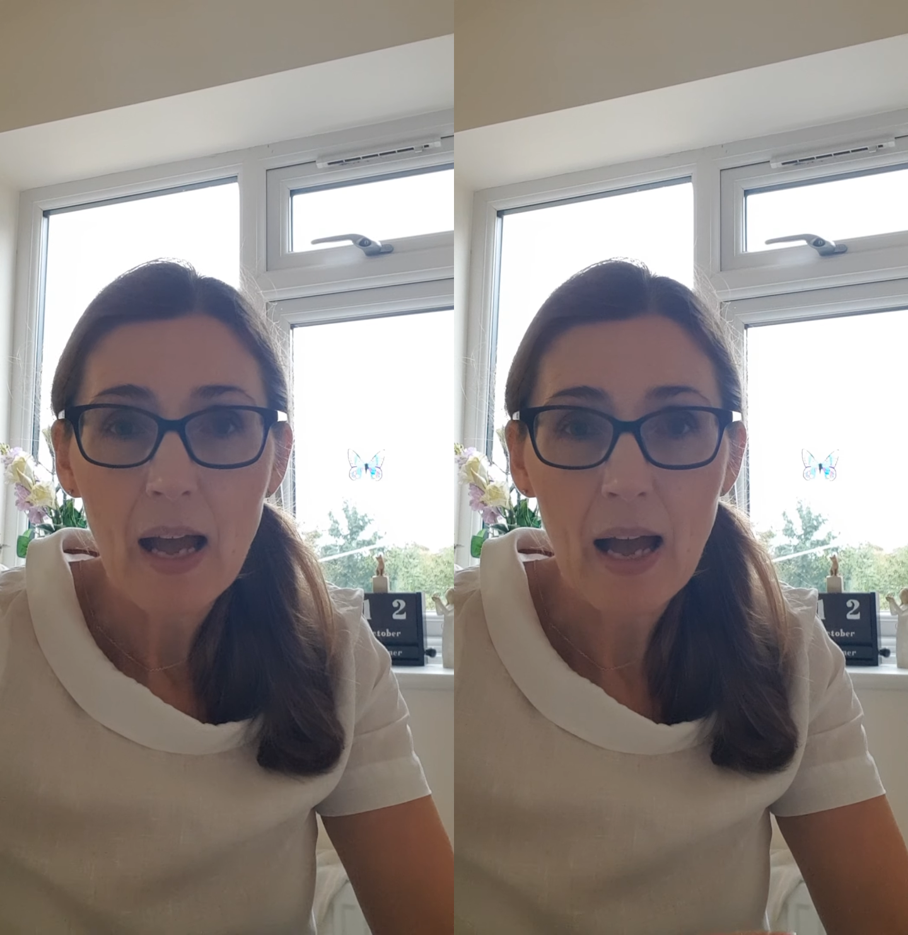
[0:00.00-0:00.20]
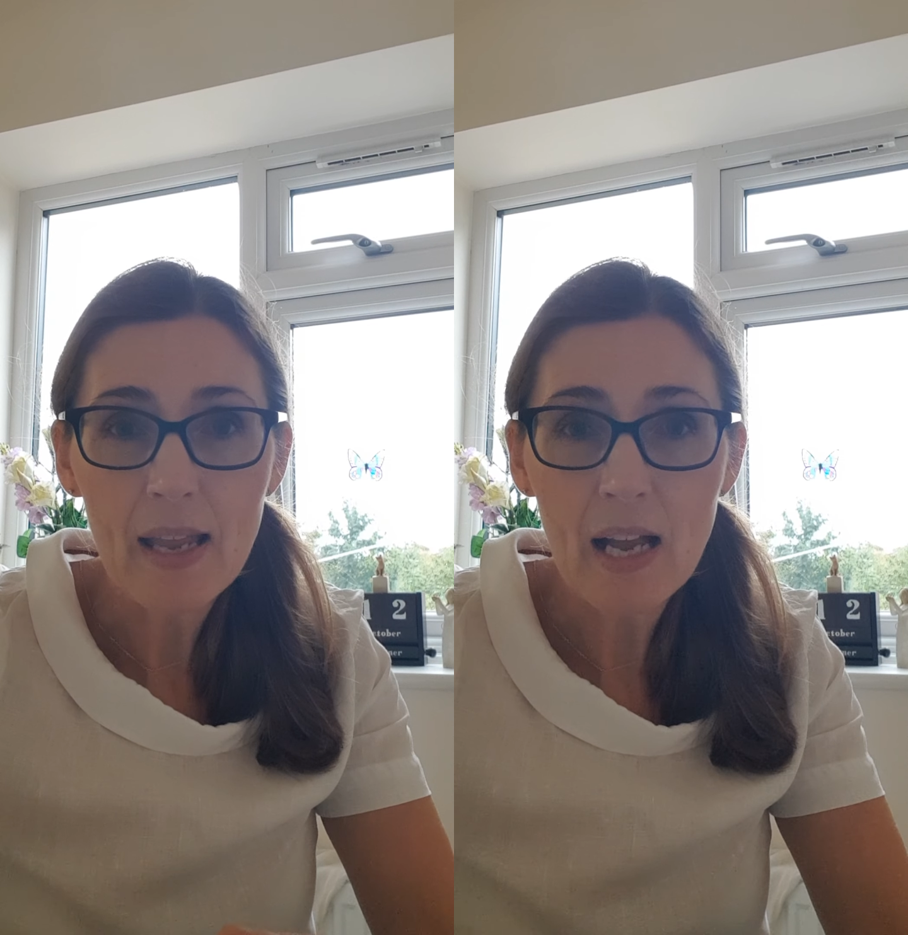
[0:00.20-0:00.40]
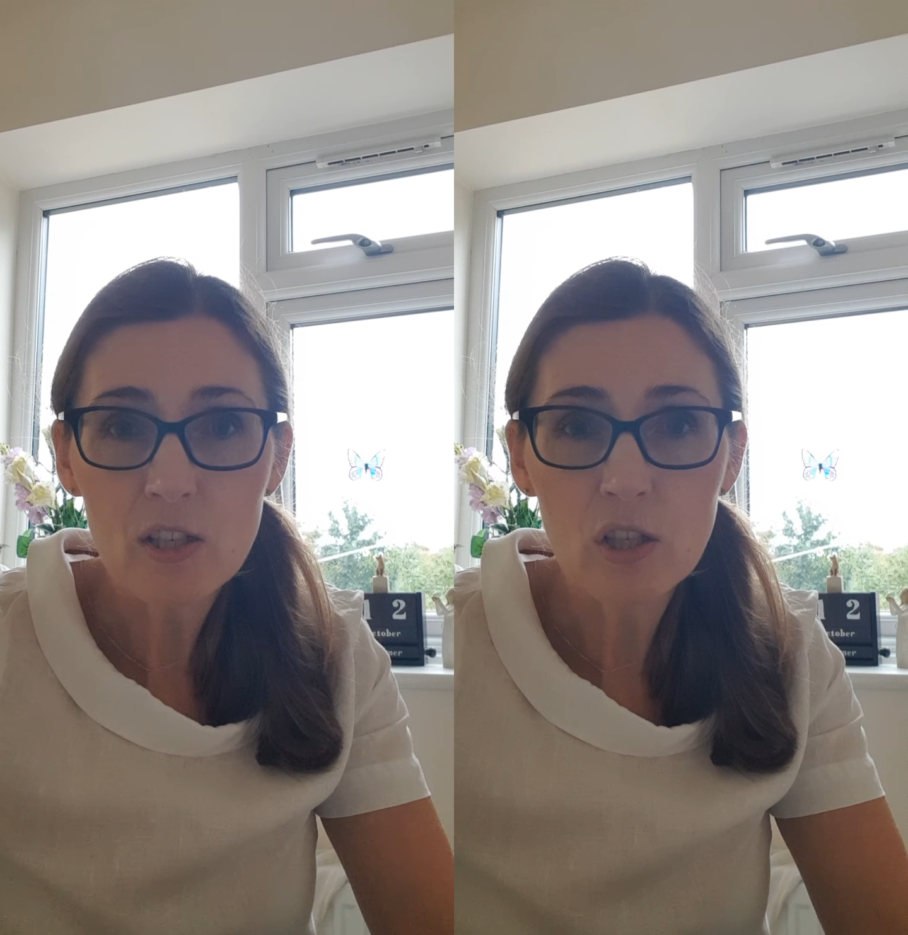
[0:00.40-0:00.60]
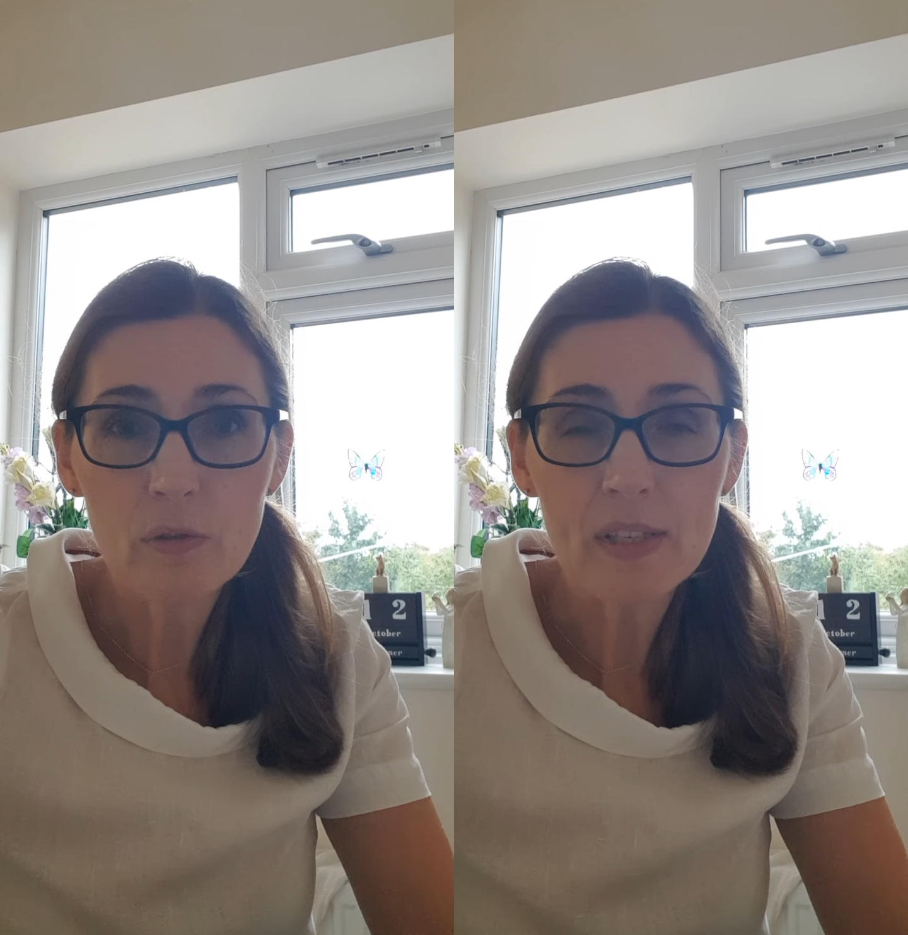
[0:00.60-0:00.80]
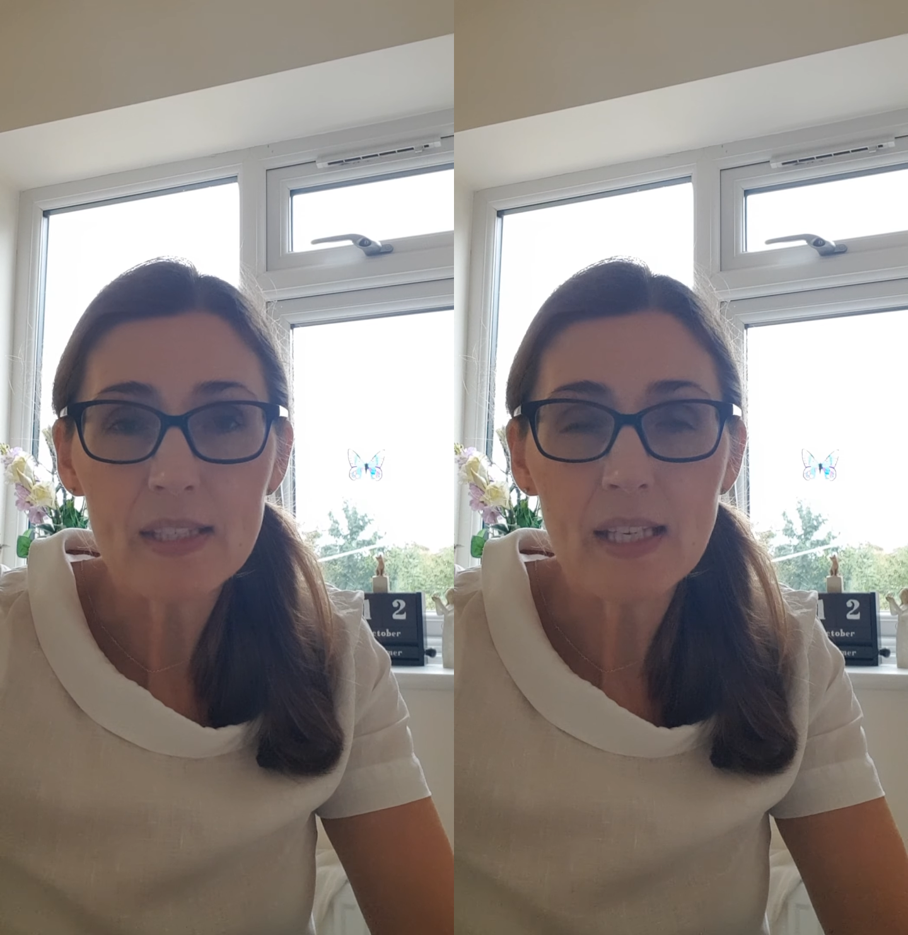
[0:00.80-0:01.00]
I actually
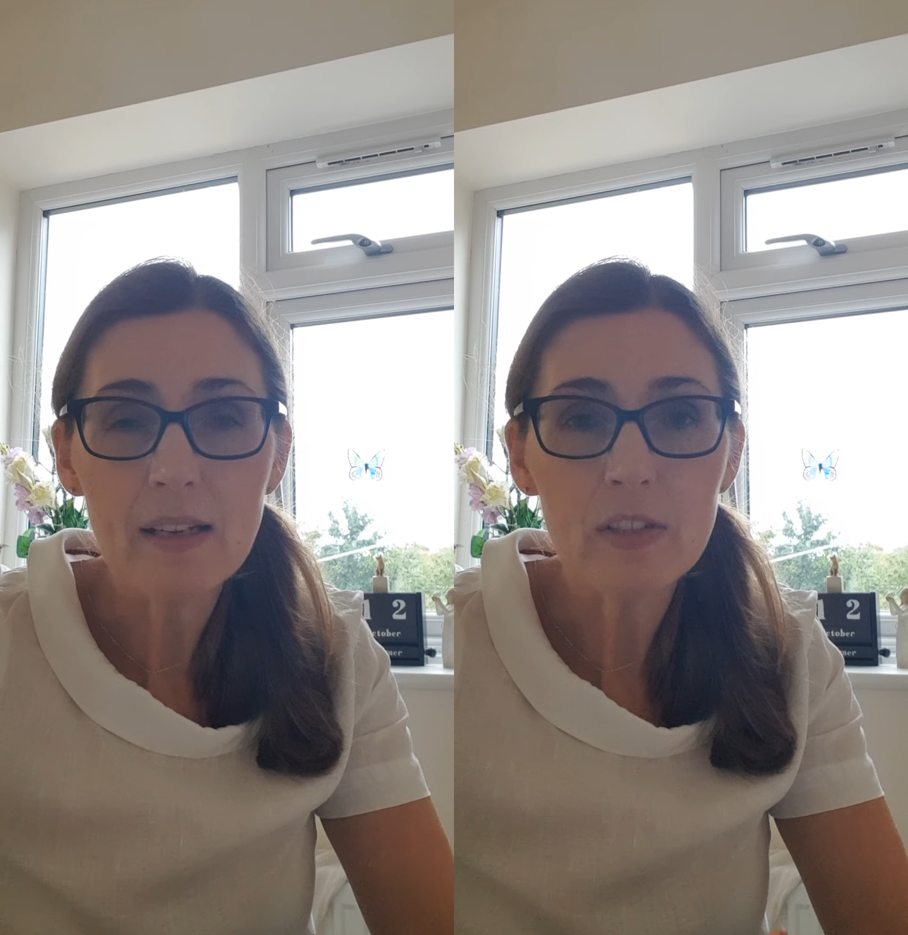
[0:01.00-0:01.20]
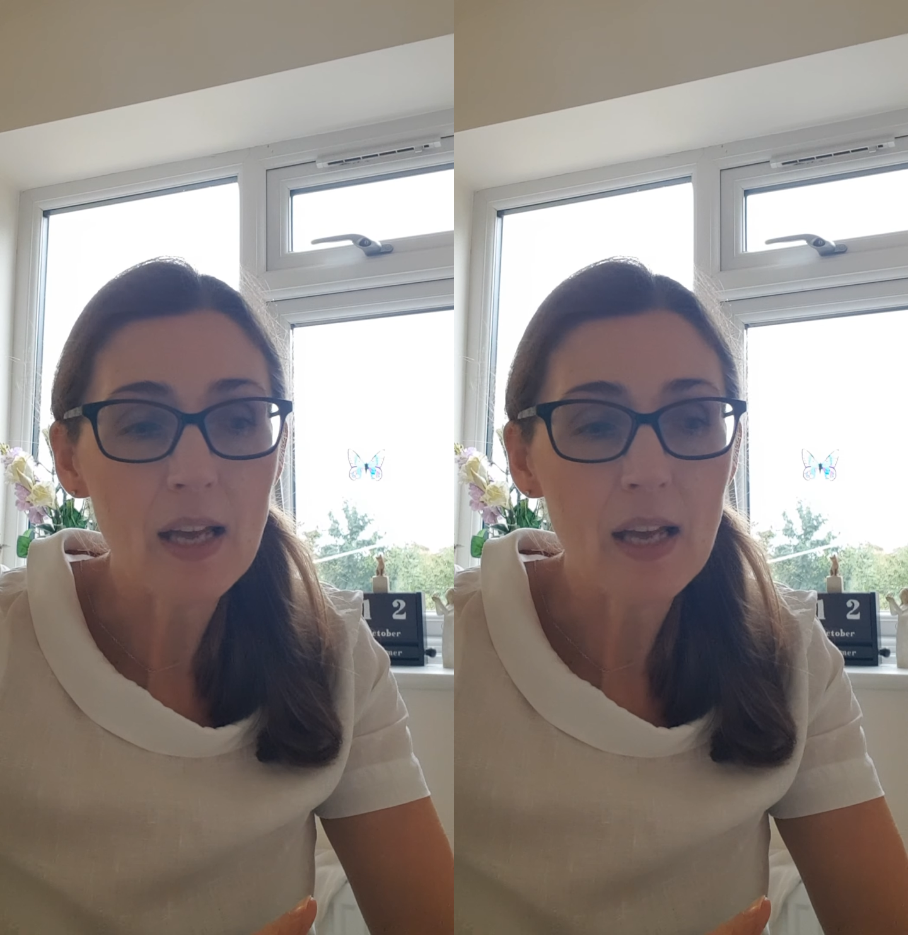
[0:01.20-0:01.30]
received